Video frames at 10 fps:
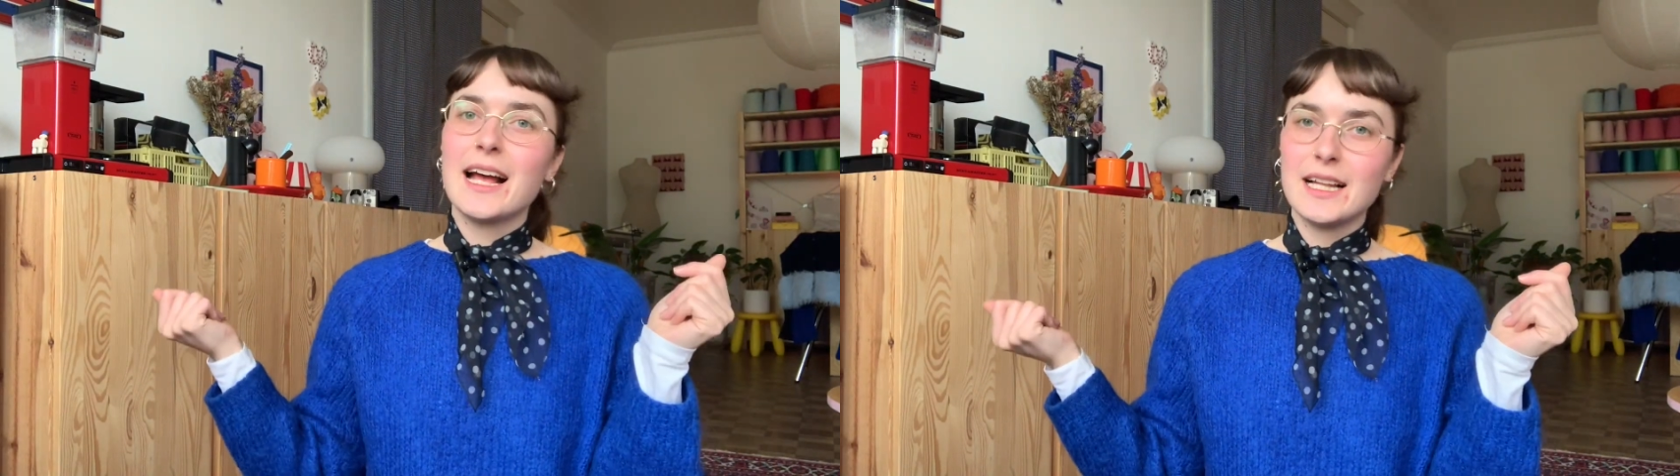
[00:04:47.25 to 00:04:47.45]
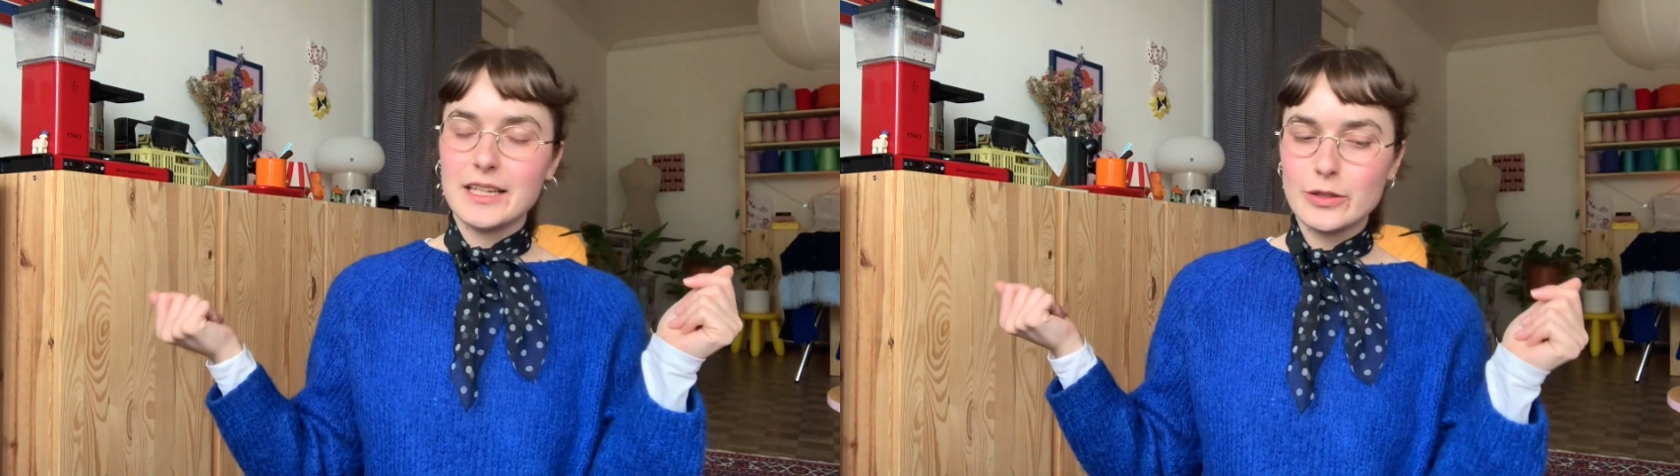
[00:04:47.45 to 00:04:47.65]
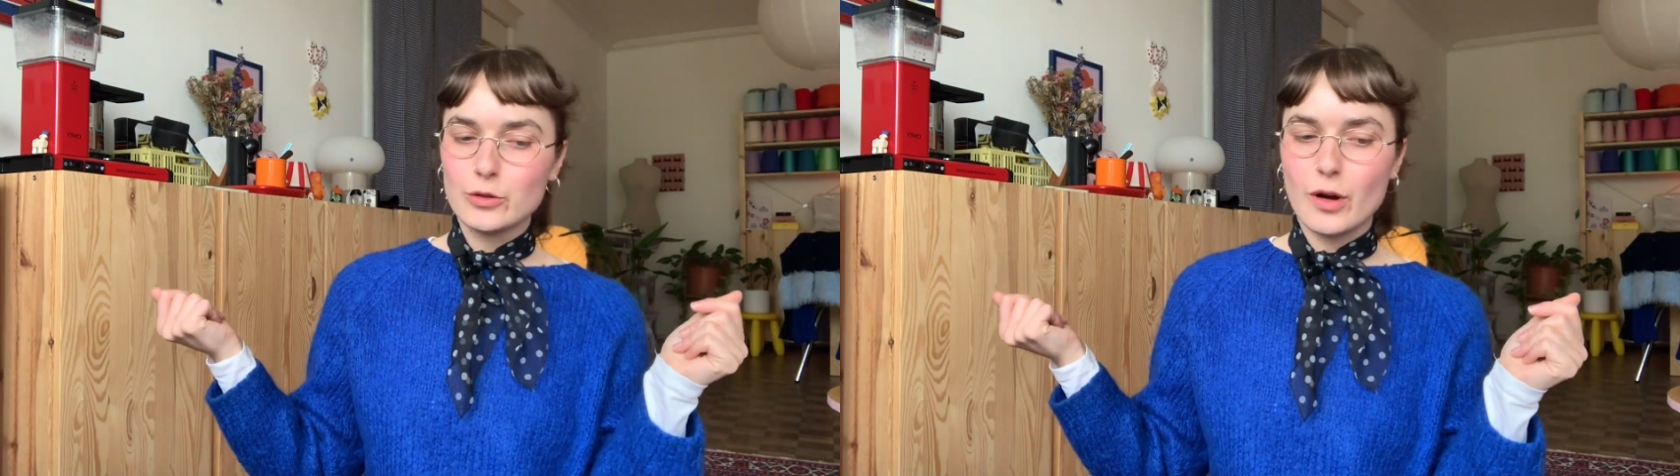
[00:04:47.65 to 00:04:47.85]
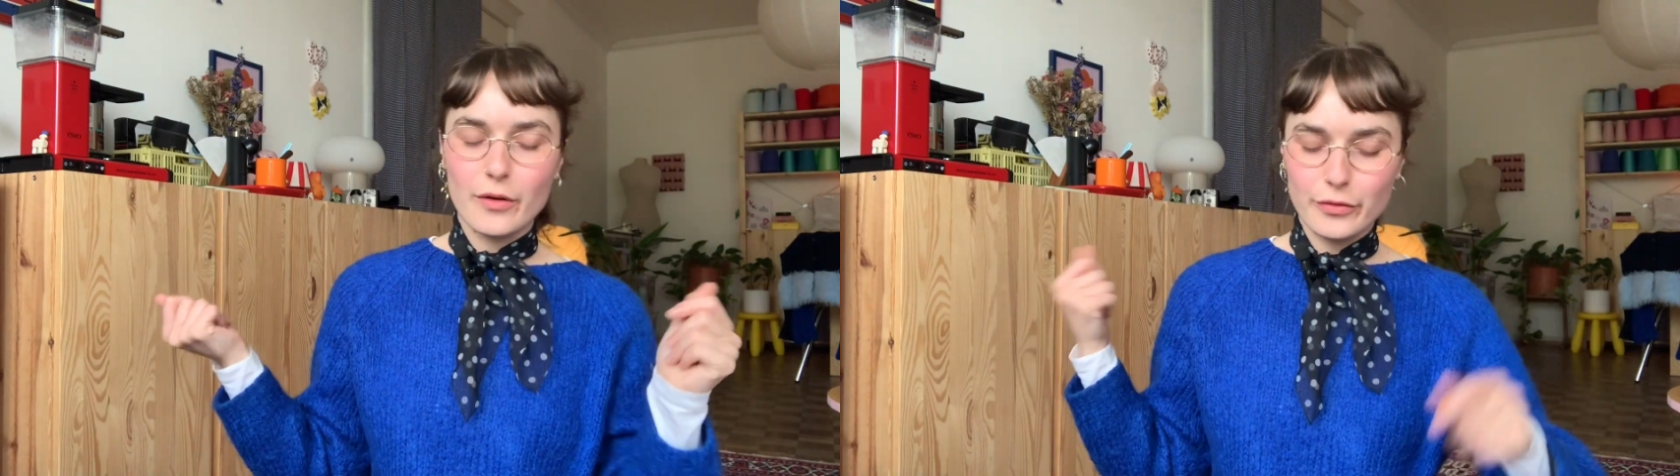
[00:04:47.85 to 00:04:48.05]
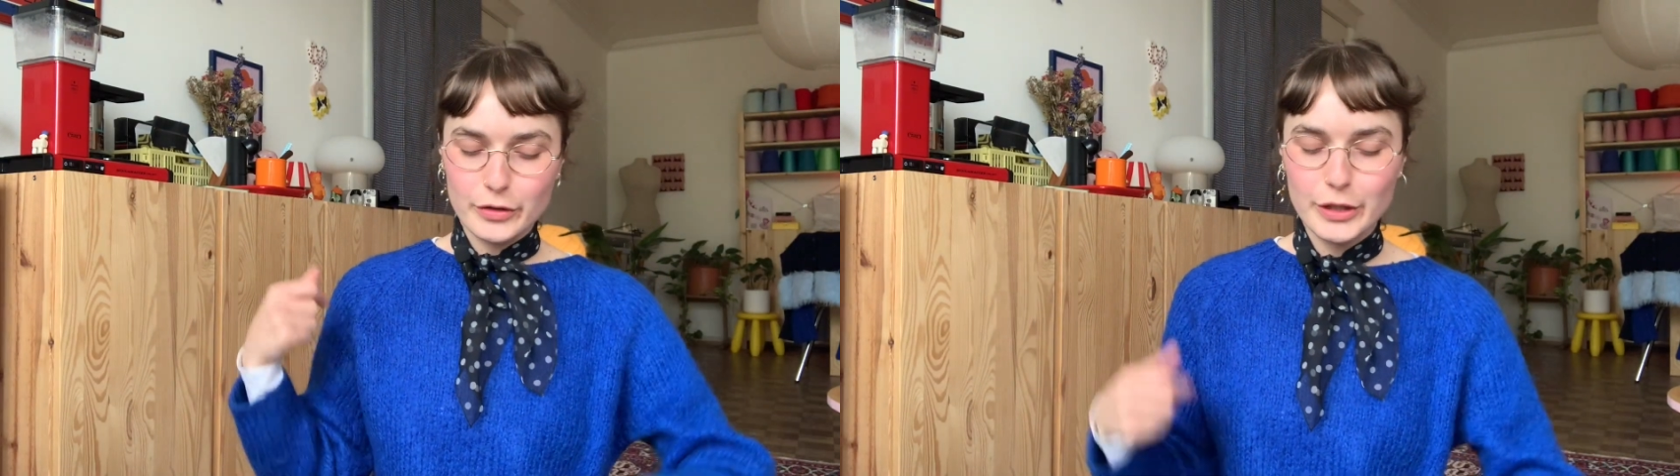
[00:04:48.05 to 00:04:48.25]
a little
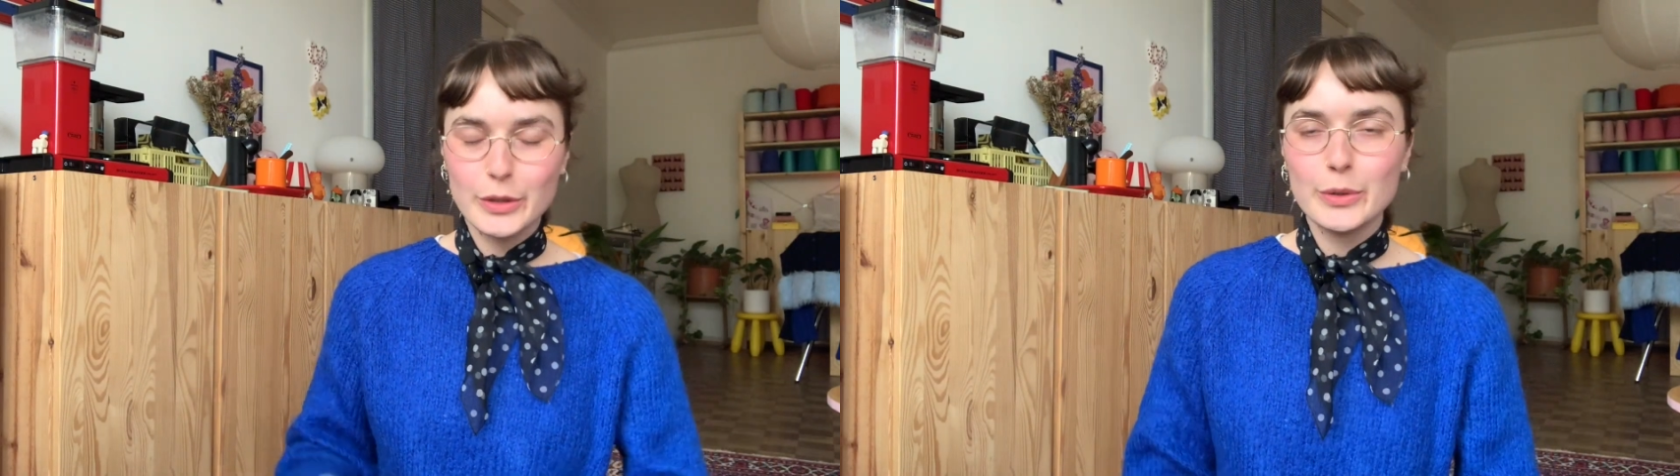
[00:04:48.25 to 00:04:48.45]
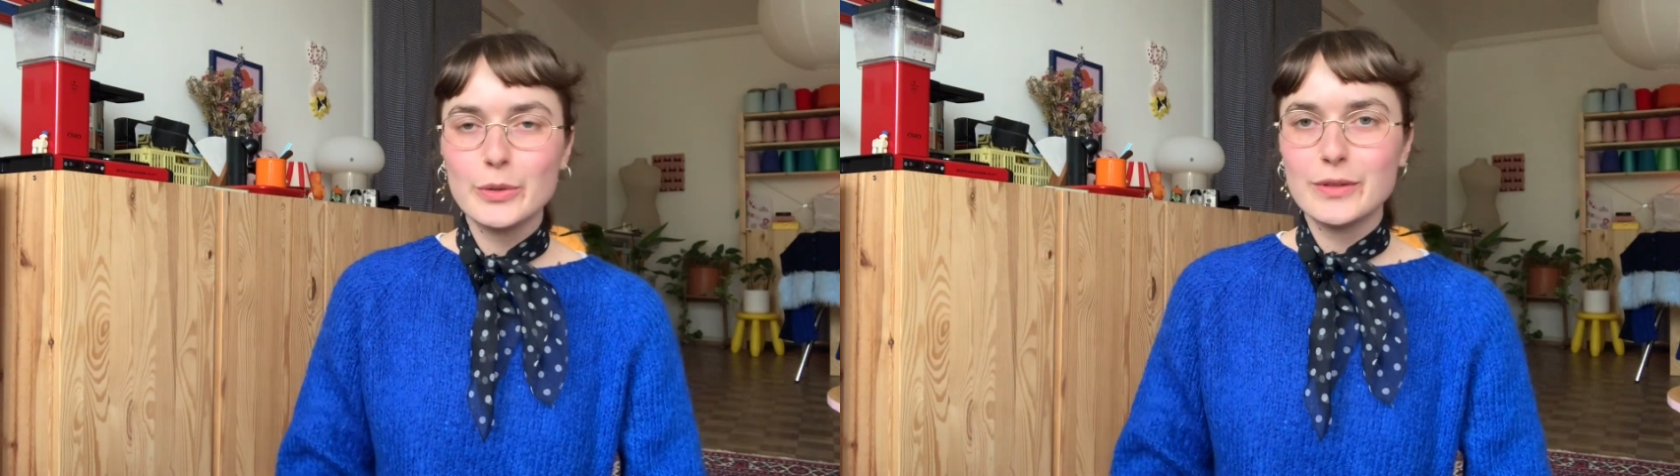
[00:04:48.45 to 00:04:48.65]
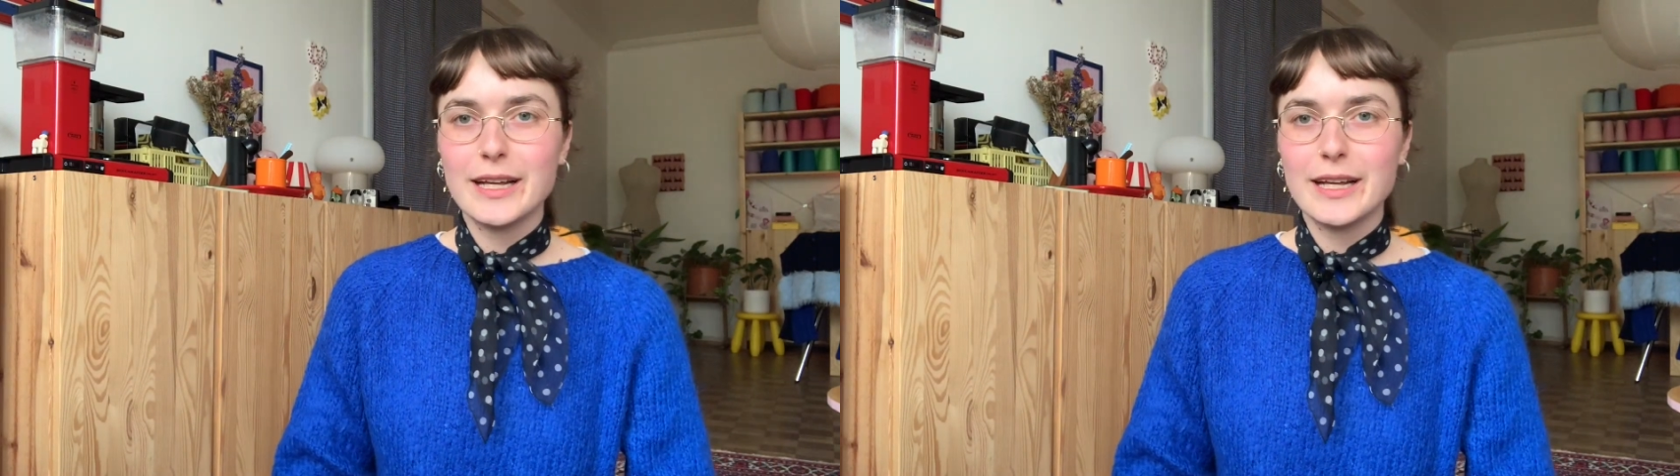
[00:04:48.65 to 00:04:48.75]
graph for you